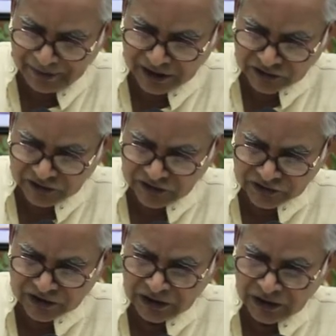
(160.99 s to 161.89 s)

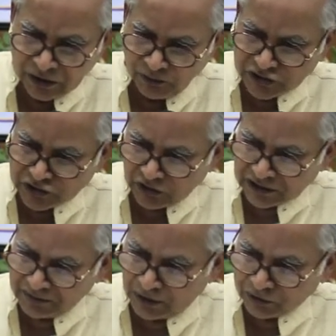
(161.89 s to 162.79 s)
passages which
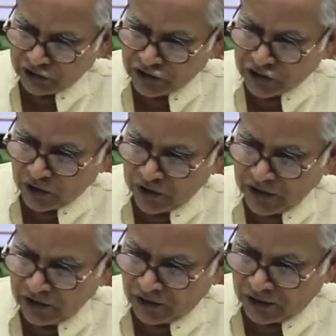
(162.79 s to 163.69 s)
talk about the
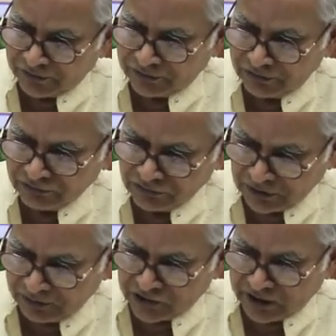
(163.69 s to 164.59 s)
joy of
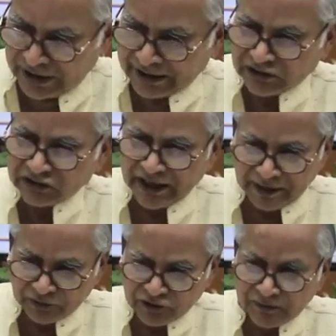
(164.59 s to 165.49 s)
the Messianic
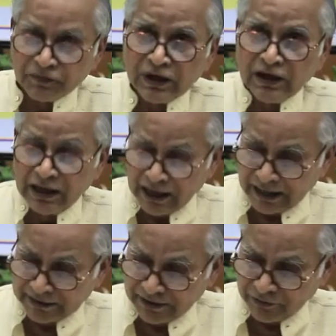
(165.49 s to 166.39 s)
times.
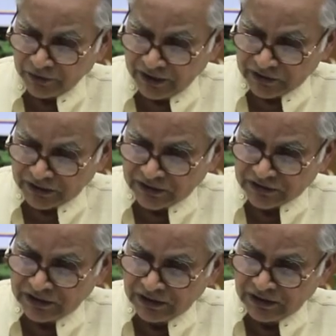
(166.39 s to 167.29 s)
And therefore he
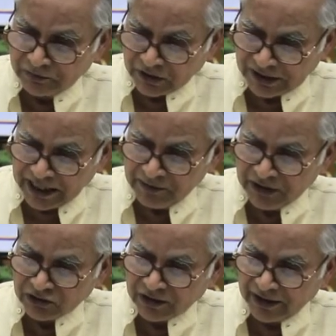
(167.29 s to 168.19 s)
says,
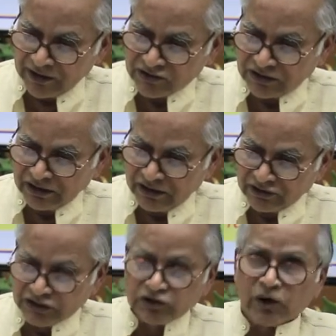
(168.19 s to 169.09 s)
proclaiming Christ
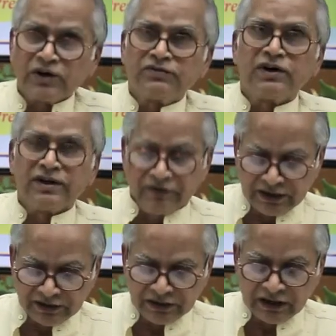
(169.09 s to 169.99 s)
is the joyful
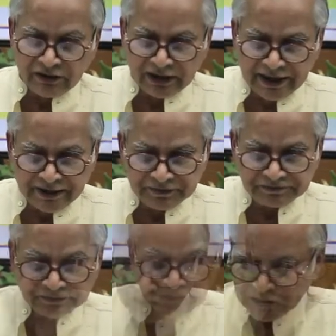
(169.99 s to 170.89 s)
event in our
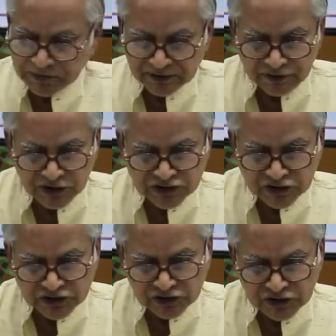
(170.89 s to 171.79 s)
life. Francis prefers
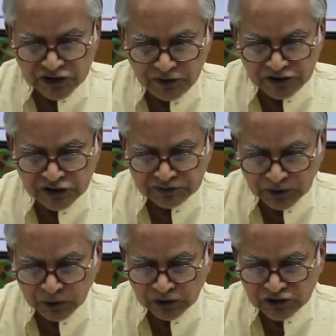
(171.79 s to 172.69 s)
a church which
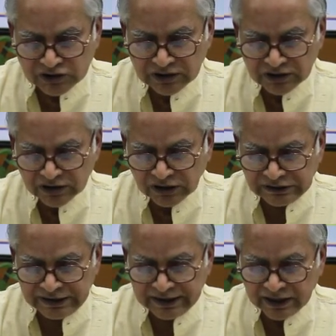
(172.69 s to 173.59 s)
is bruised,
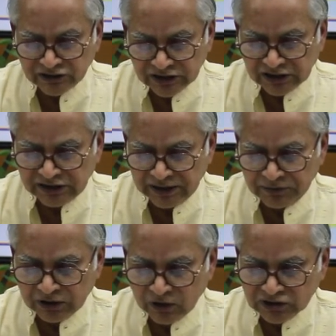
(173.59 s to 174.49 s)
hurting and
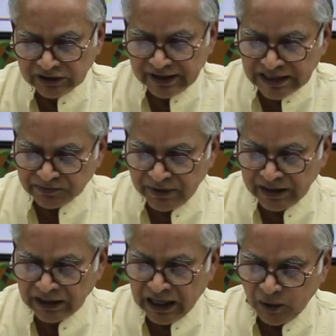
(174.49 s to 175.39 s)
dirty because it has
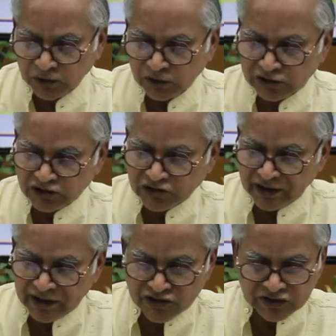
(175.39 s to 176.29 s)
been out on the
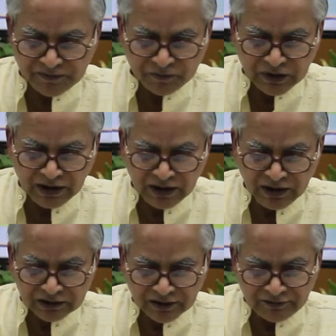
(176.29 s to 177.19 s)
streets.
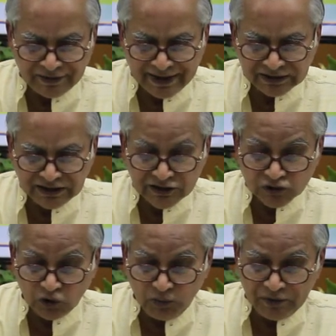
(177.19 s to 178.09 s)
The fact that
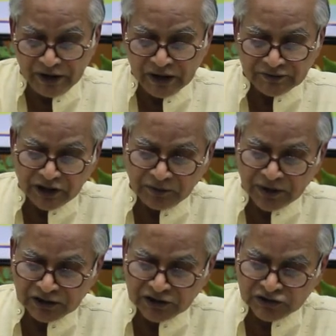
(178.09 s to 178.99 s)
so many of our
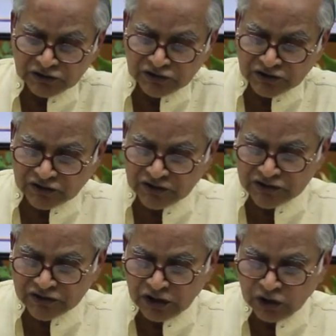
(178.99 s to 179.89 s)
brothers and
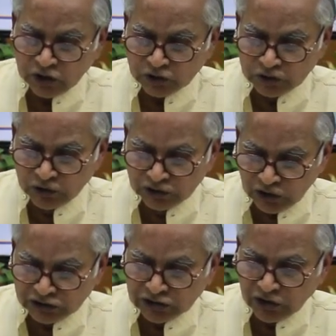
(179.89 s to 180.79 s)
sisters do
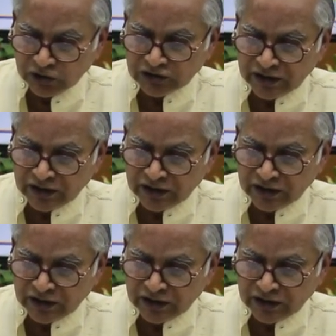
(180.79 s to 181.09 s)
not know